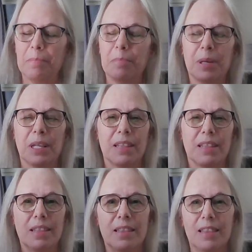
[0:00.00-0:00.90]
But
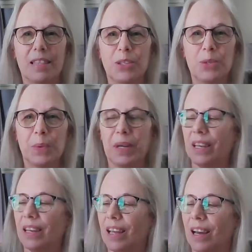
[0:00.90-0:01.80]
this
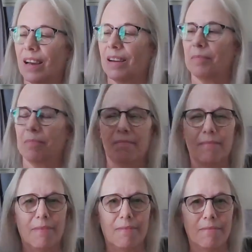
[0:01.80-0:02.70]
one,
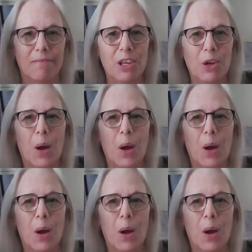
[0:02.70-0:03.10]
you know,